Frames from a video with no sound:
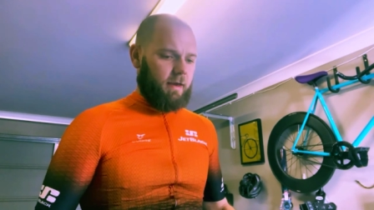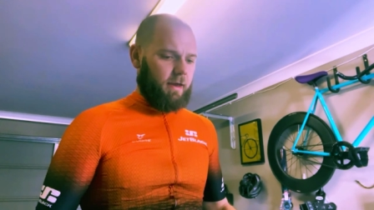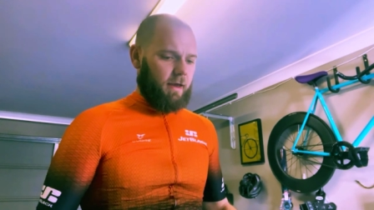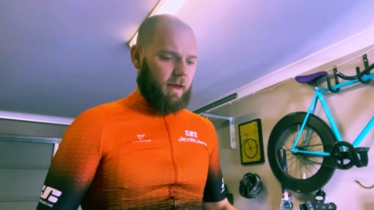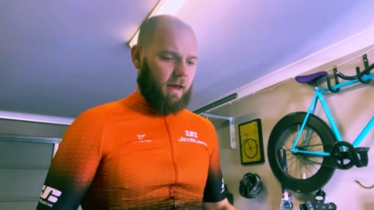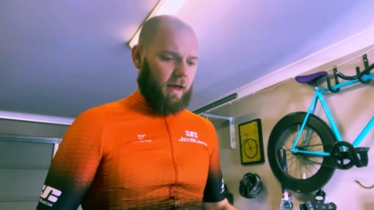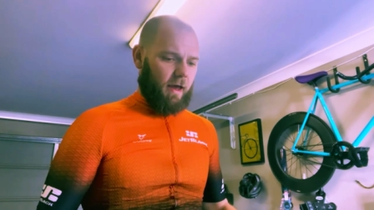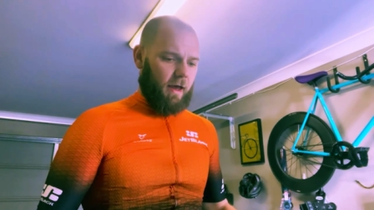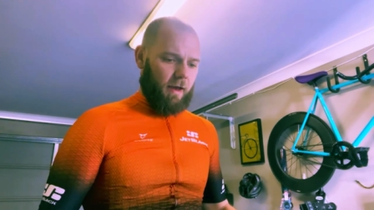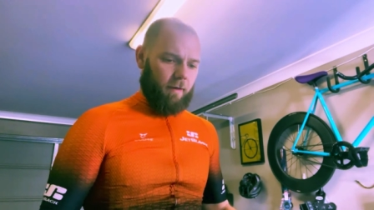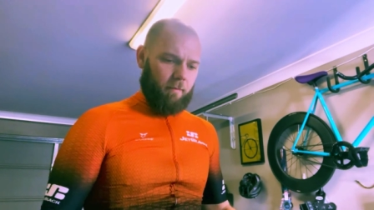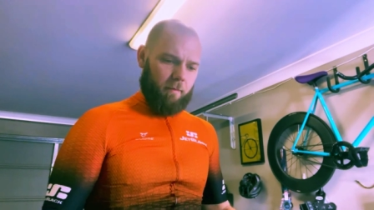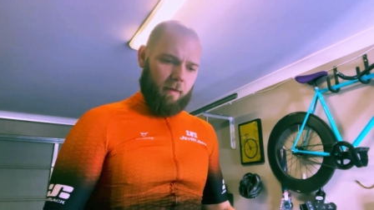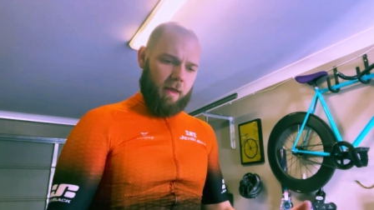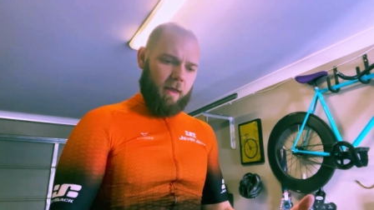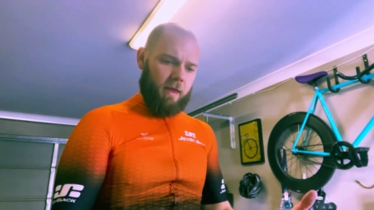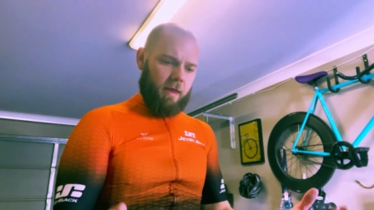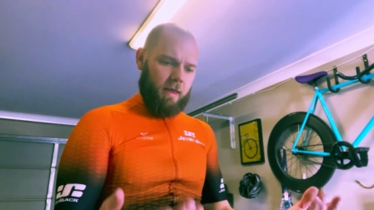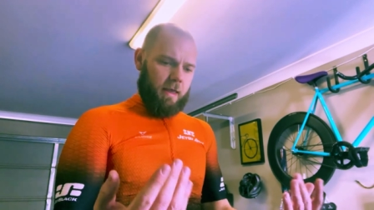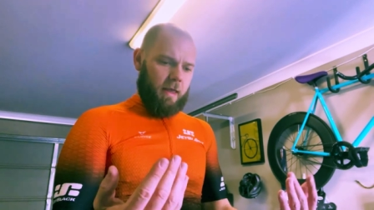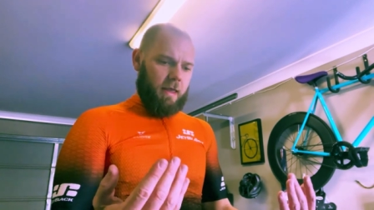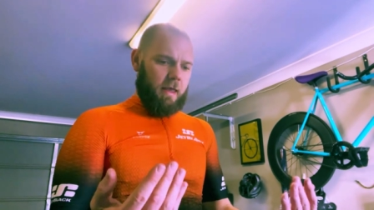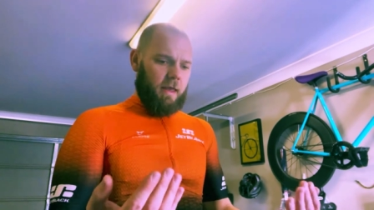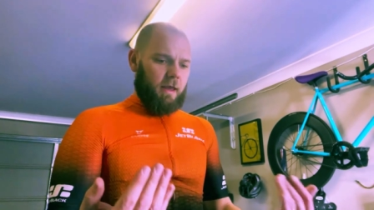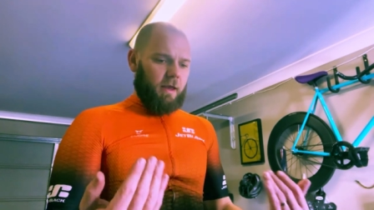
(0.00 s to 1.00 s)
Um,
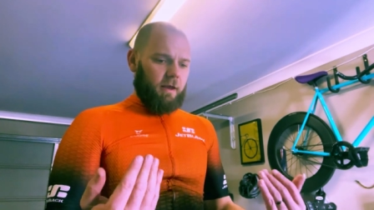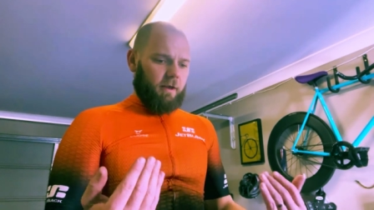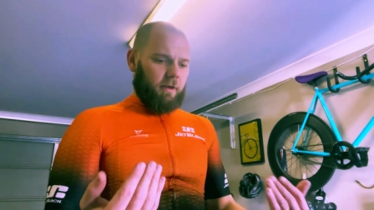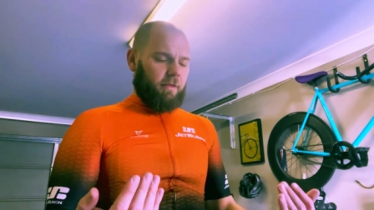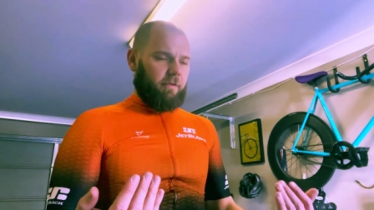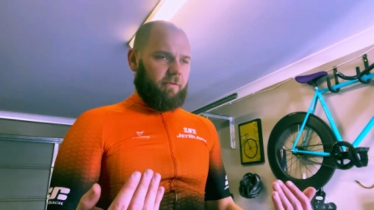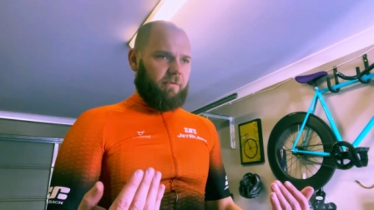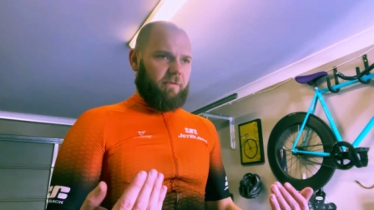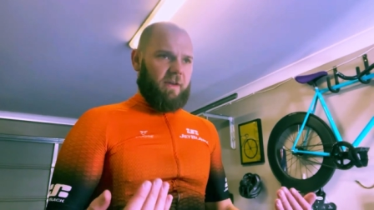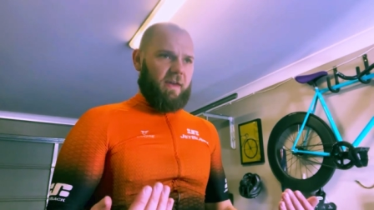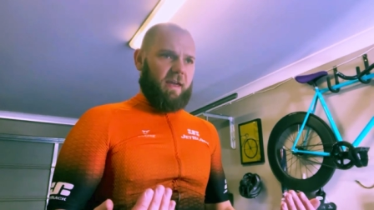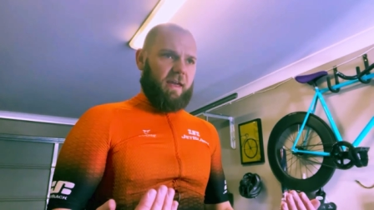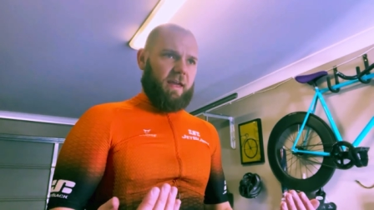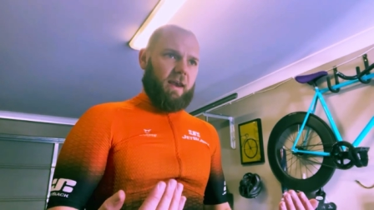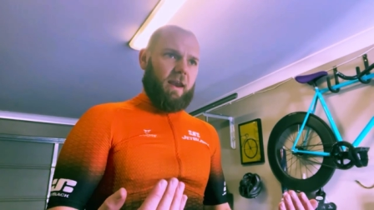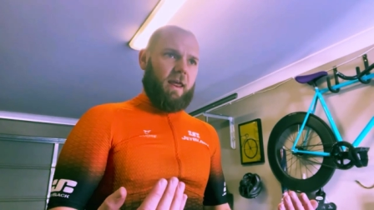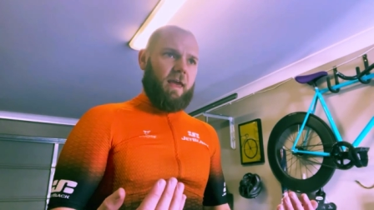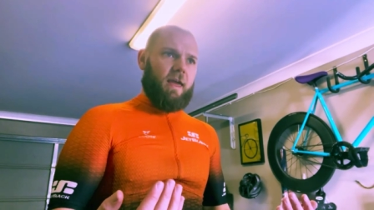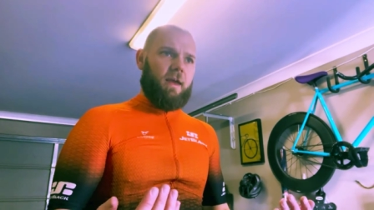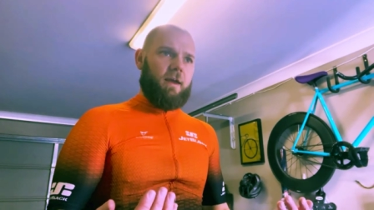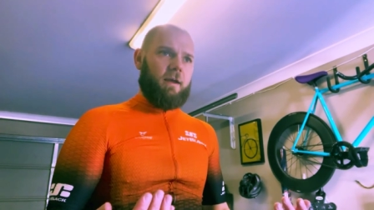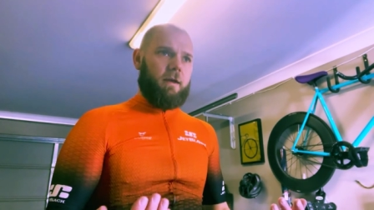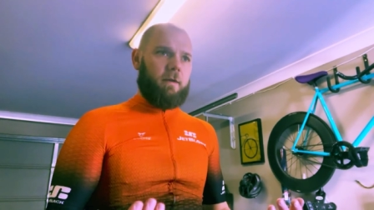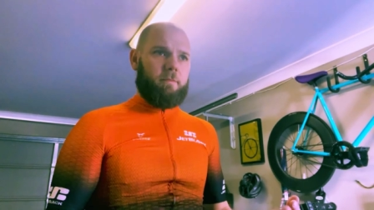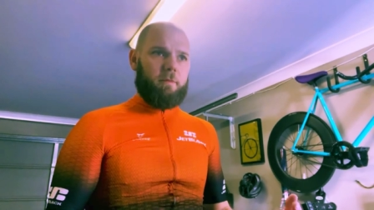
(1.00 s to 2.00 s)
the fan
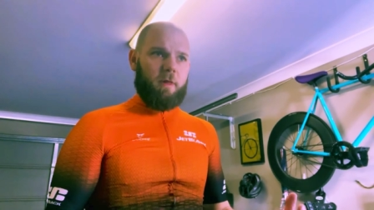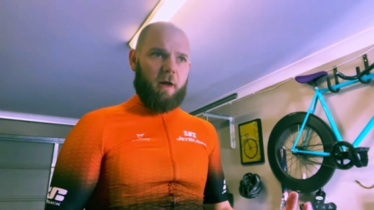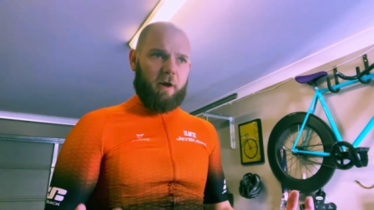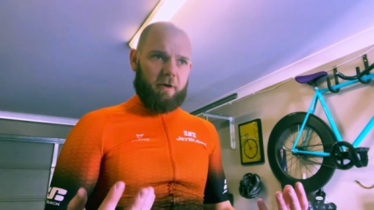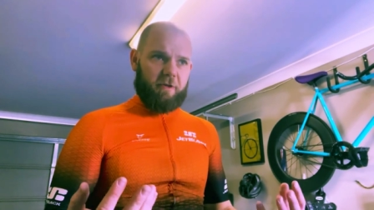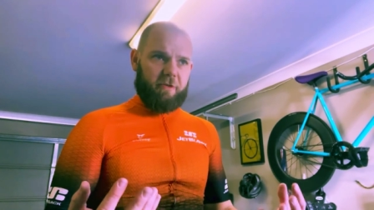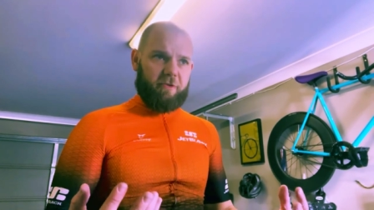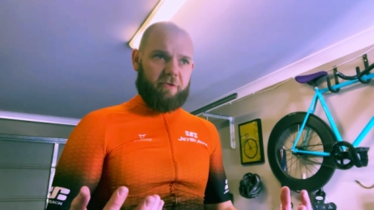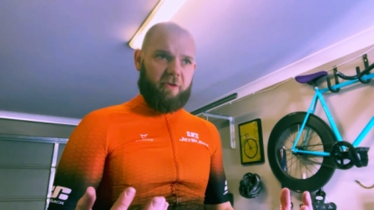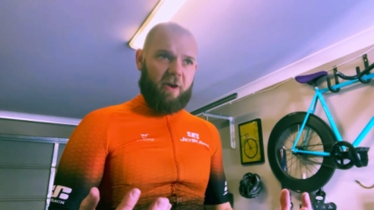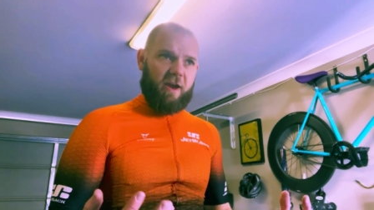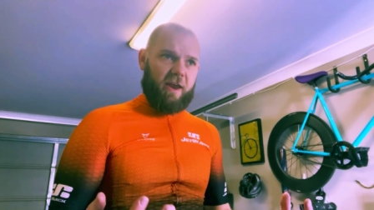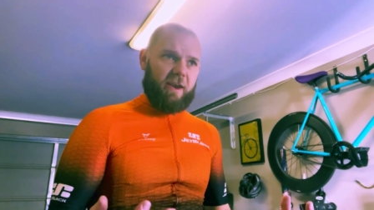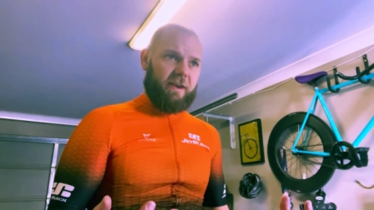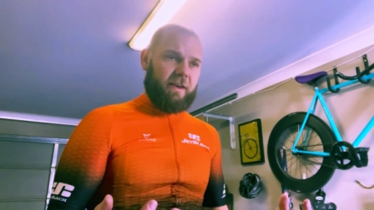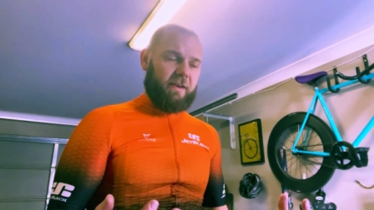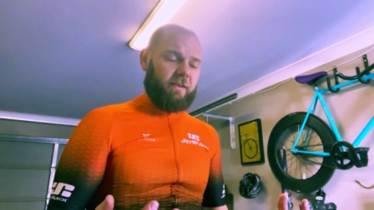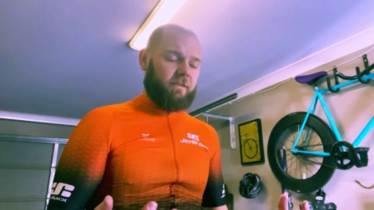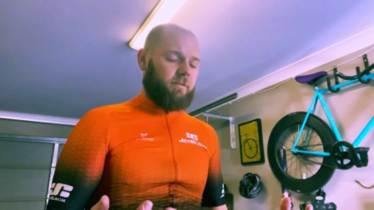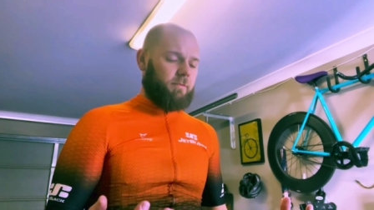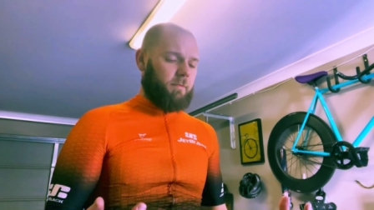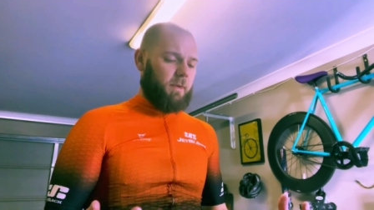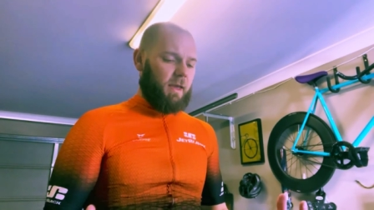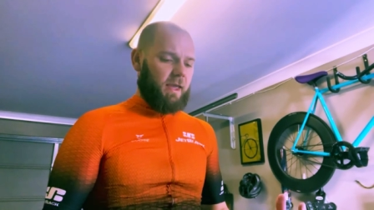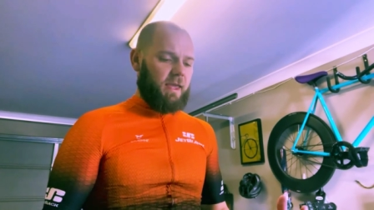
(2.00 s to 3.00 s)
blowing straight
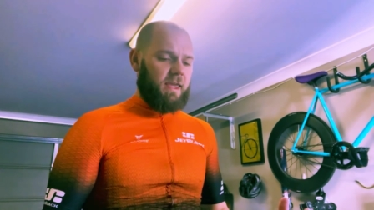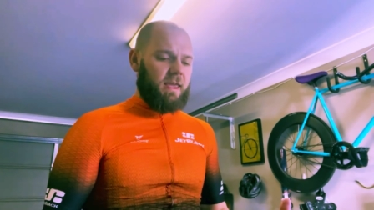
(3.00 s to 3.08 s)
into me.